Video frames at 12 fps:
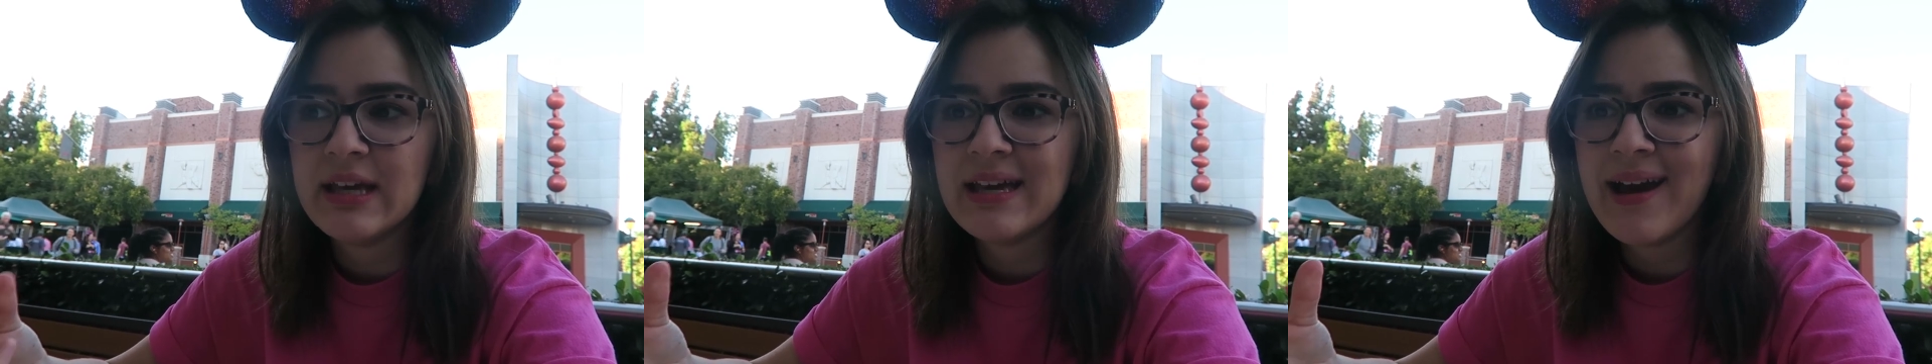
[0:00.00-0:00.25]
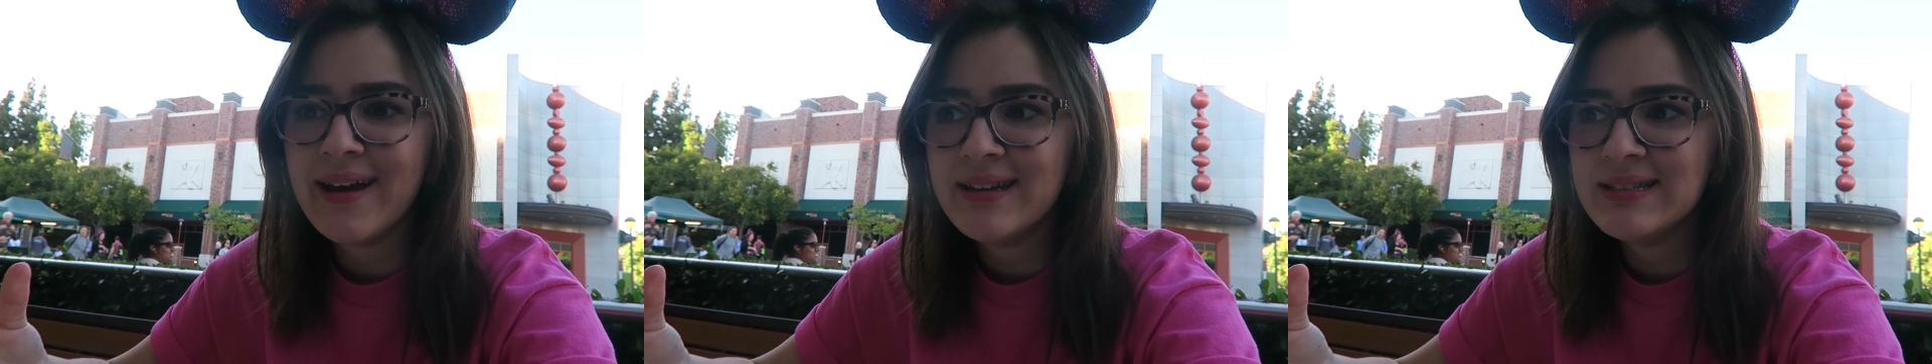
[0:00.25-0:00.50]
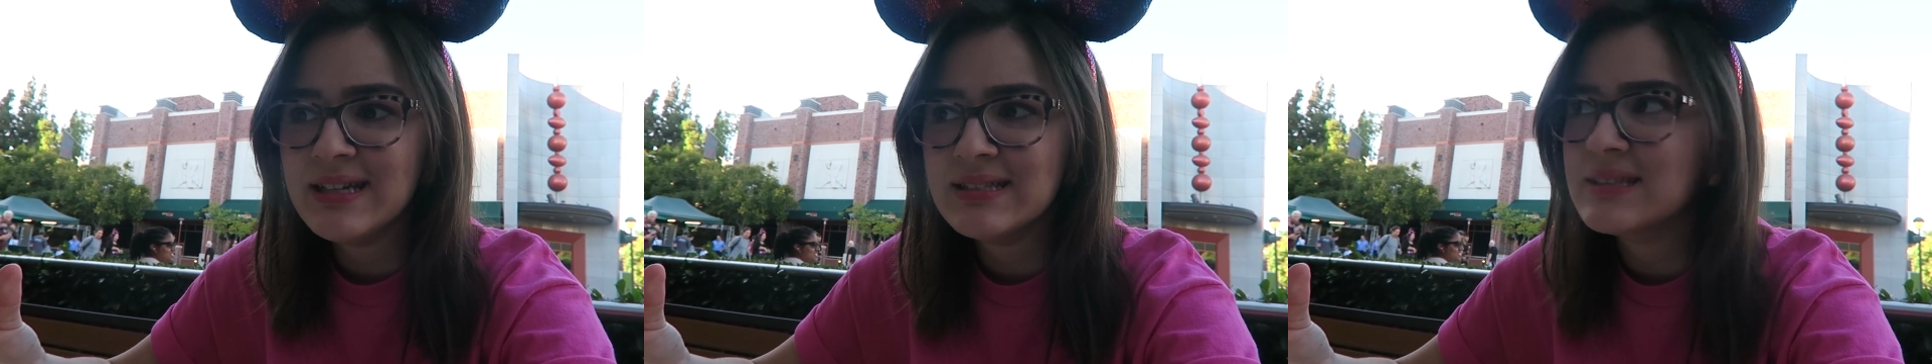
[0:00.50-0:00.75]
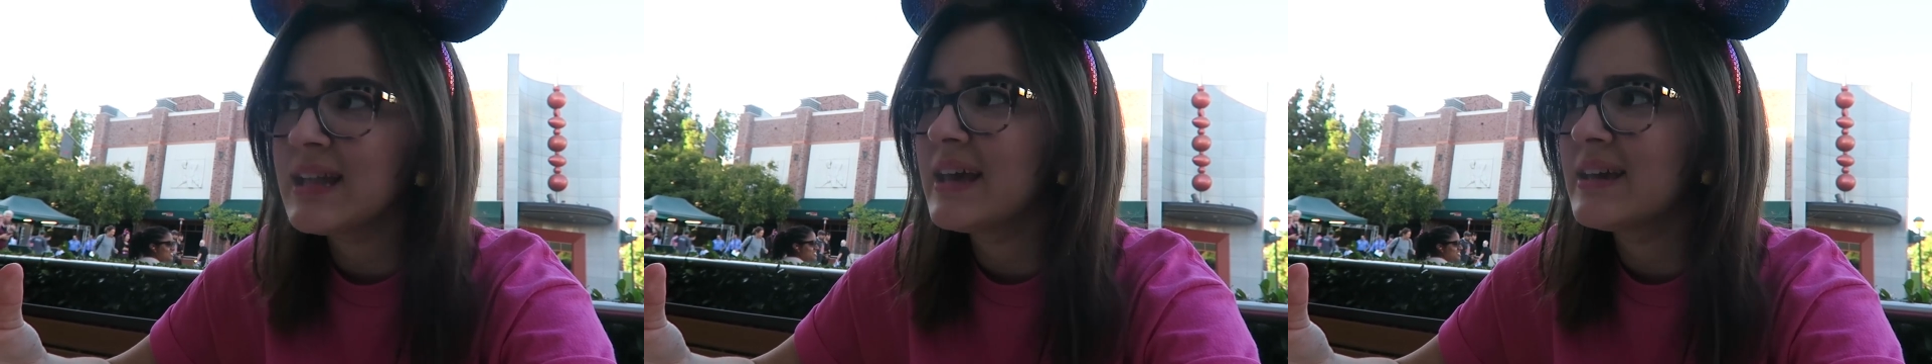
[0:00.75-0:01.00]
It kind of
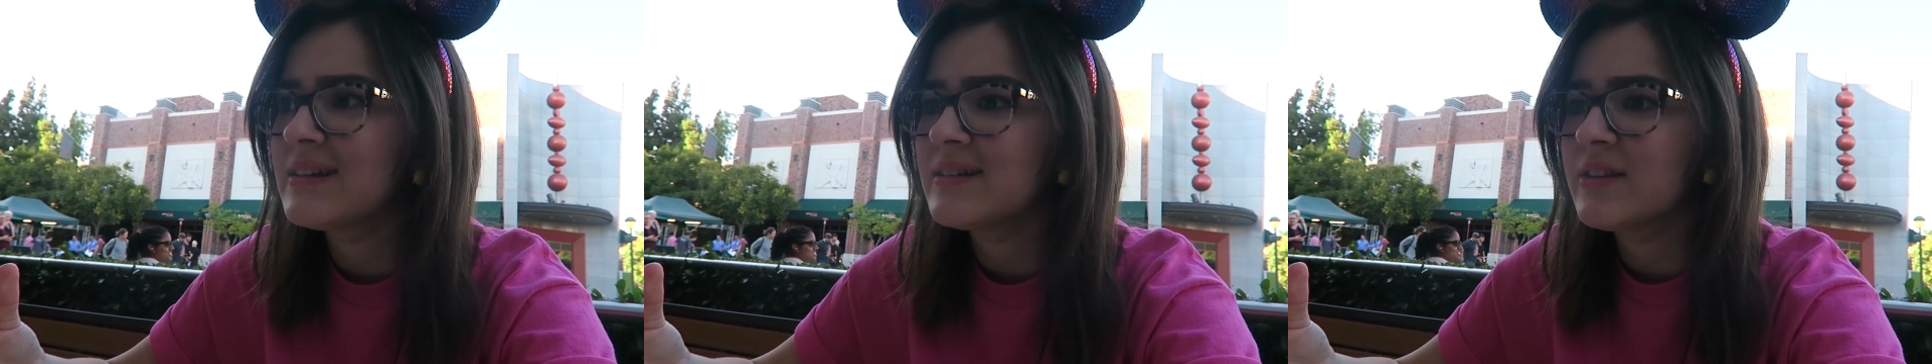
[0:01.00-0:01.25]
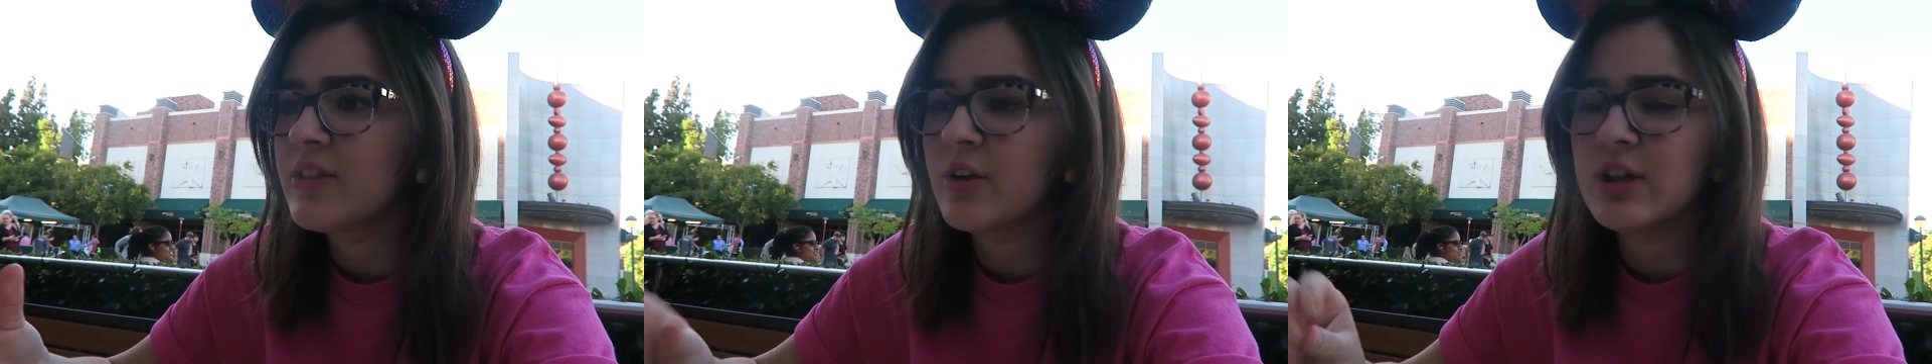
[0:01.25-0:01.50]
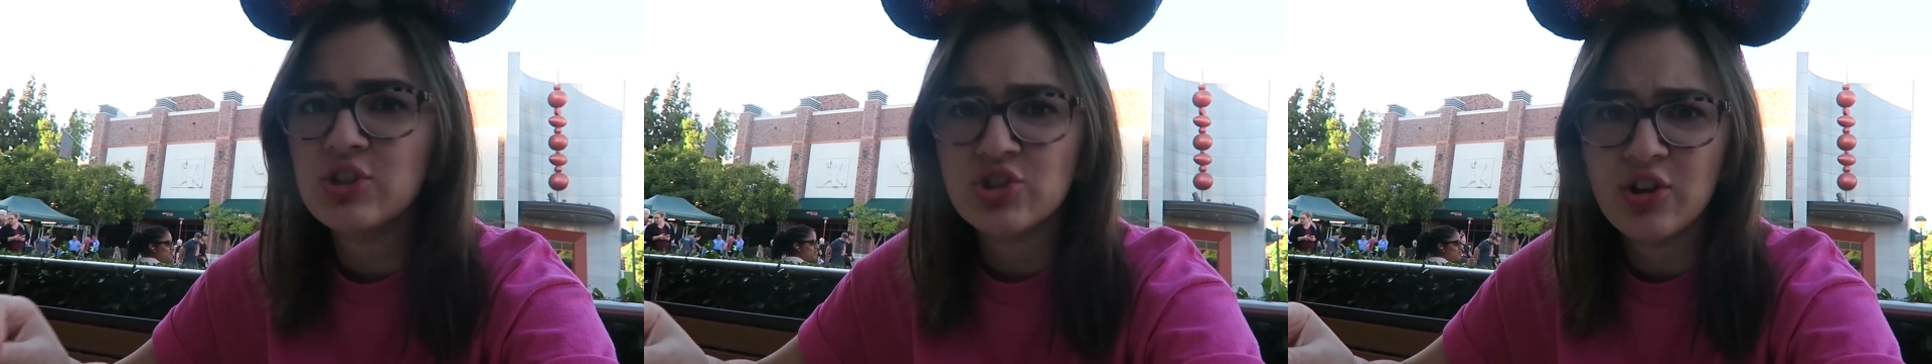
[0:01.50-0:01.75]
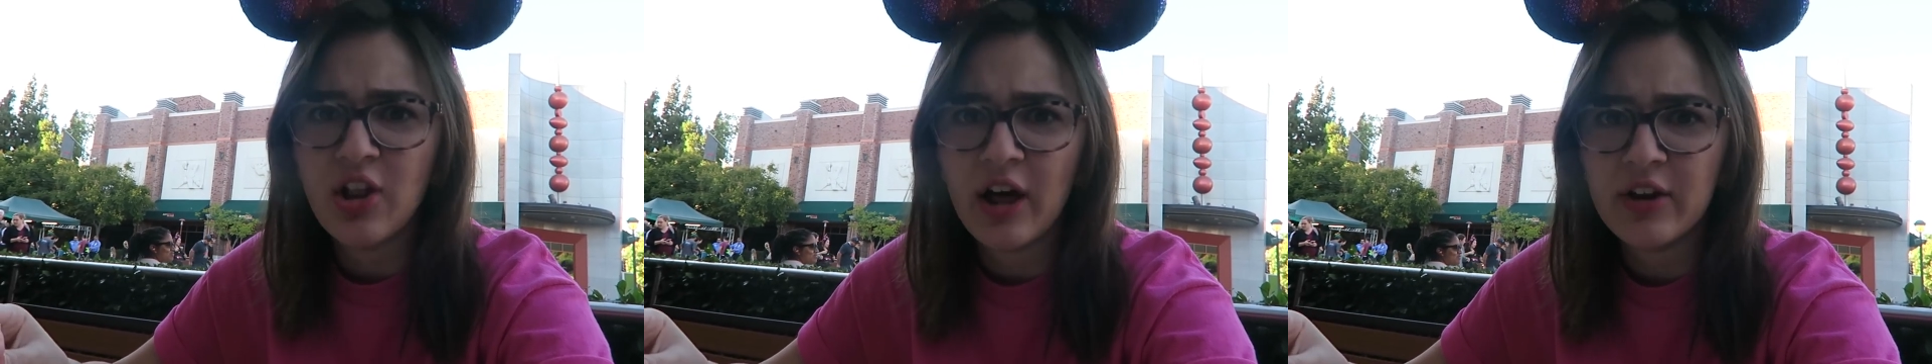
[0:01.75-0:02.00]
tastes like their
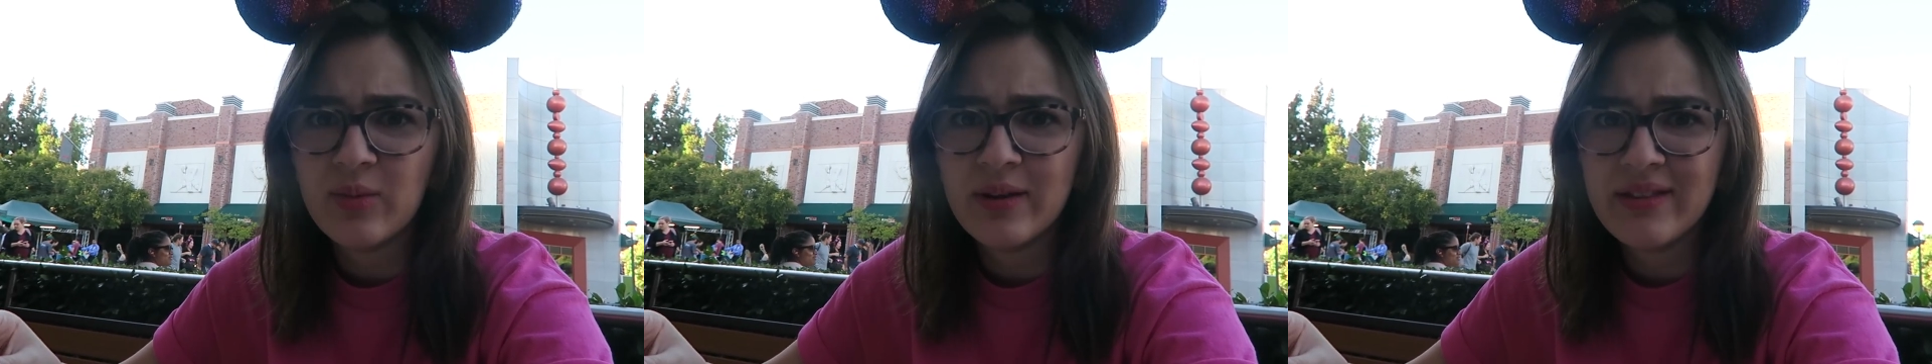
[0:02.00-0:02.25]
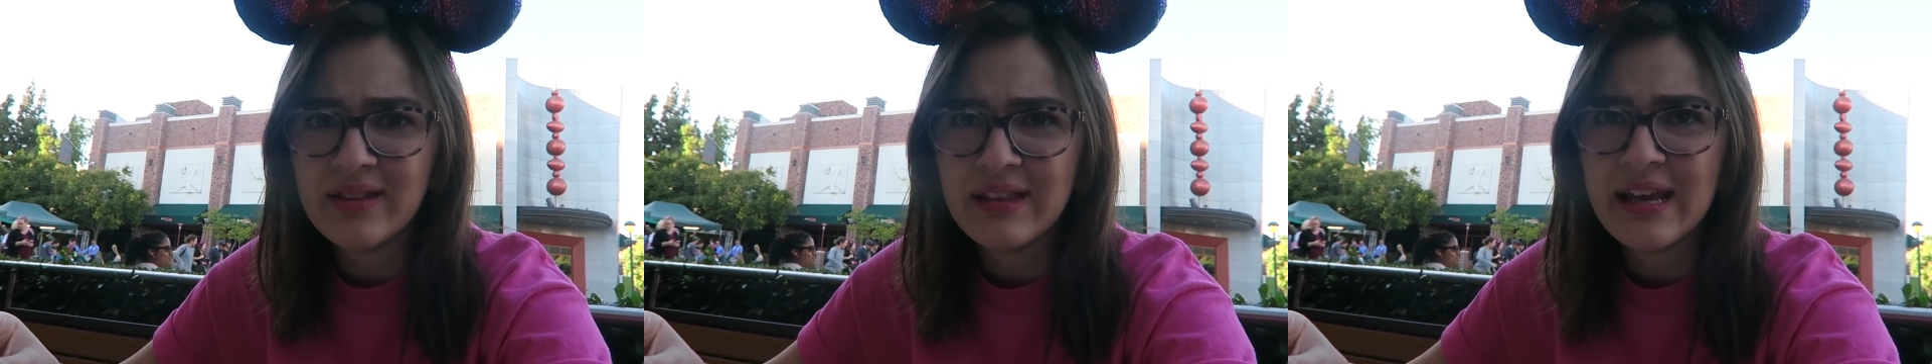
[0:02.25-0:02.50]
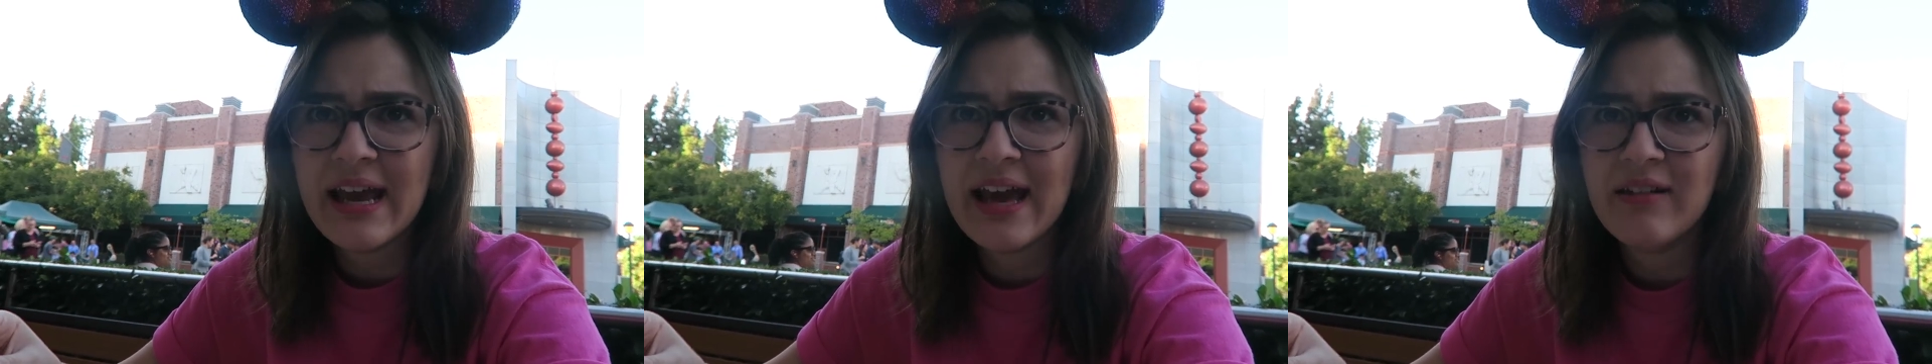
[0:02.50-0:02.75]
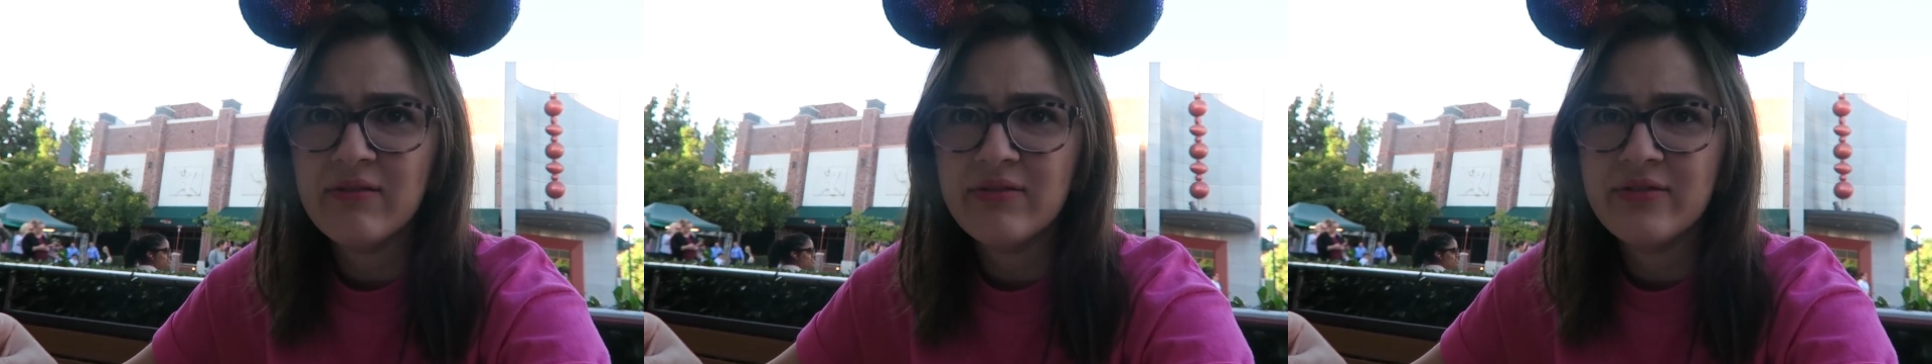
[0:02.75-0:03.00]
enchilada one that they
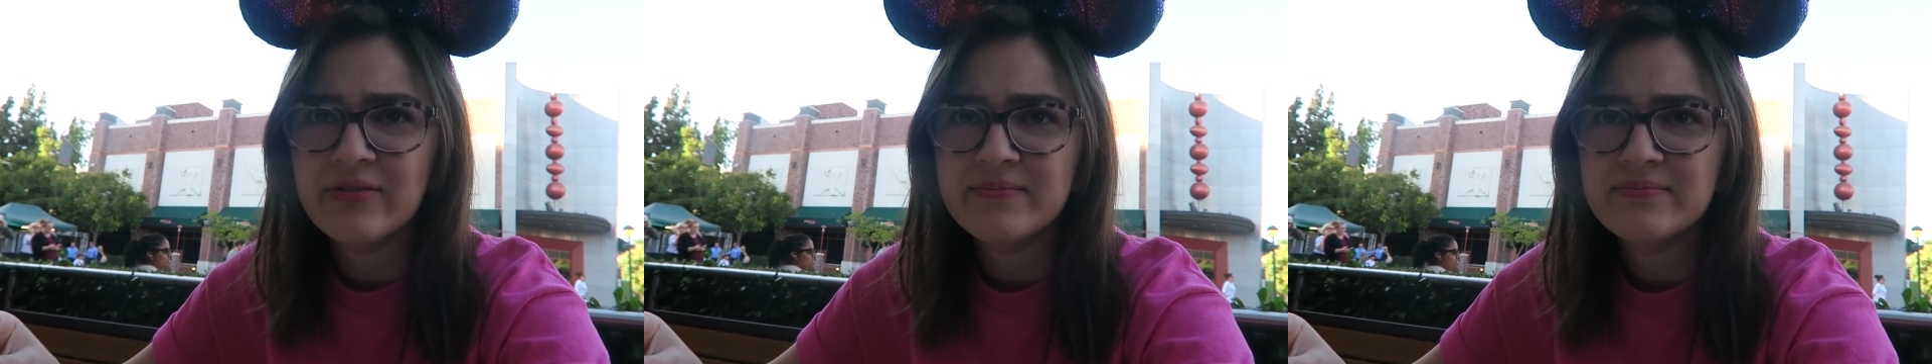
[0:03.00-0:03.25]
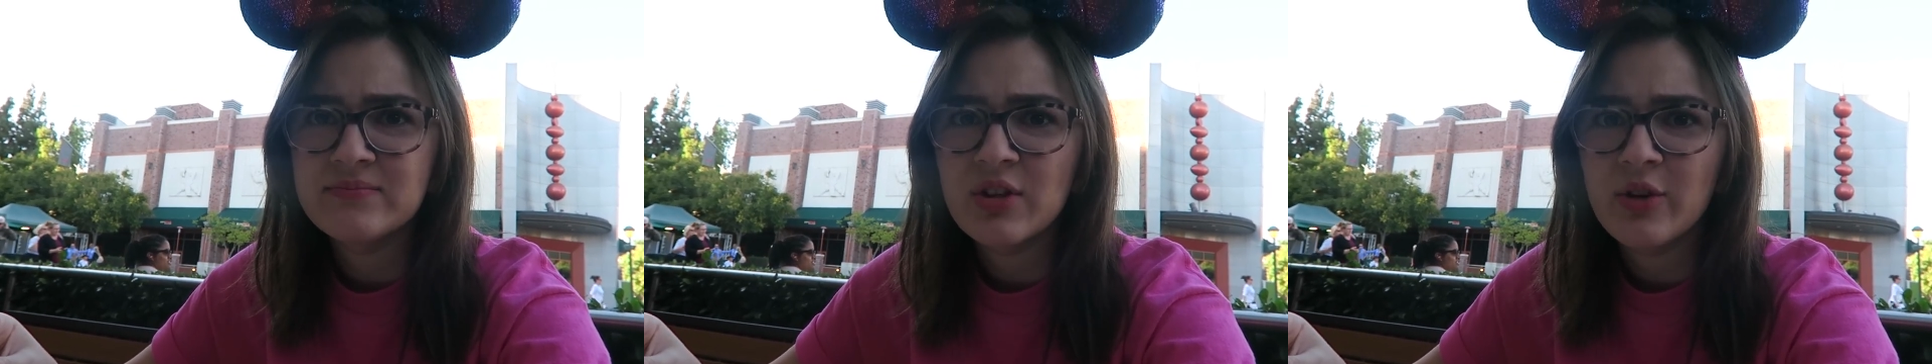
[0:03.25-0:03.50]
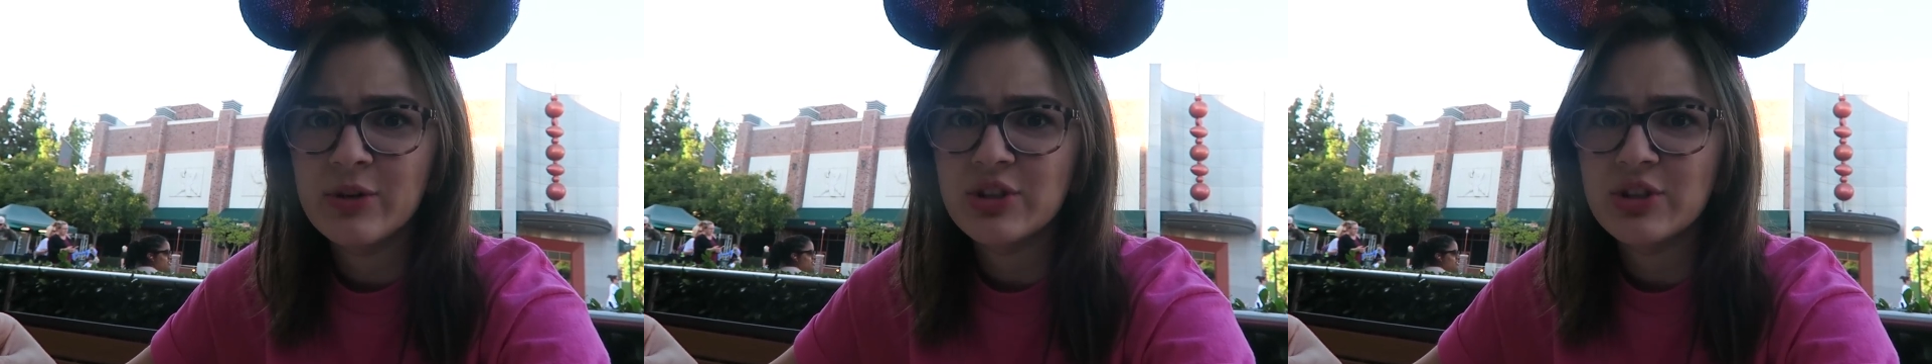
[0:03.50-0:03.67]
have,